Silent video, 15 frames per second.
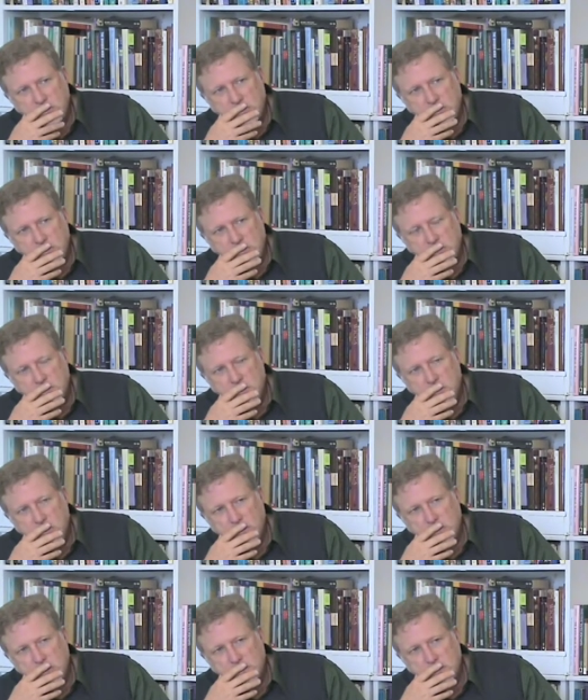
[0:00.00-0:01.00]
to explore
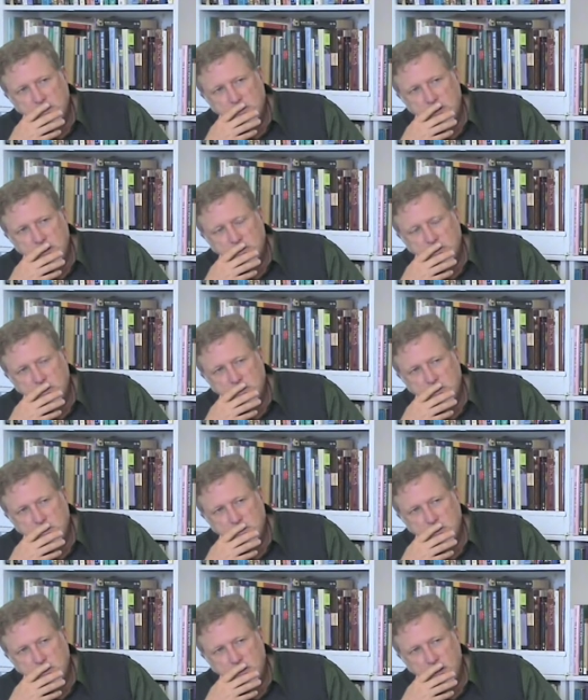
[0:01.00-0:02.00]
your deepest nature and your
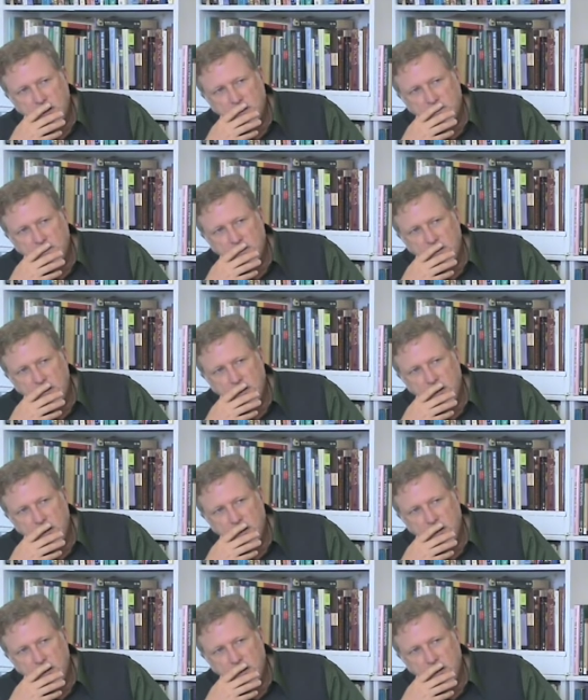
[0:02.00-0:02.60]
deepest self and,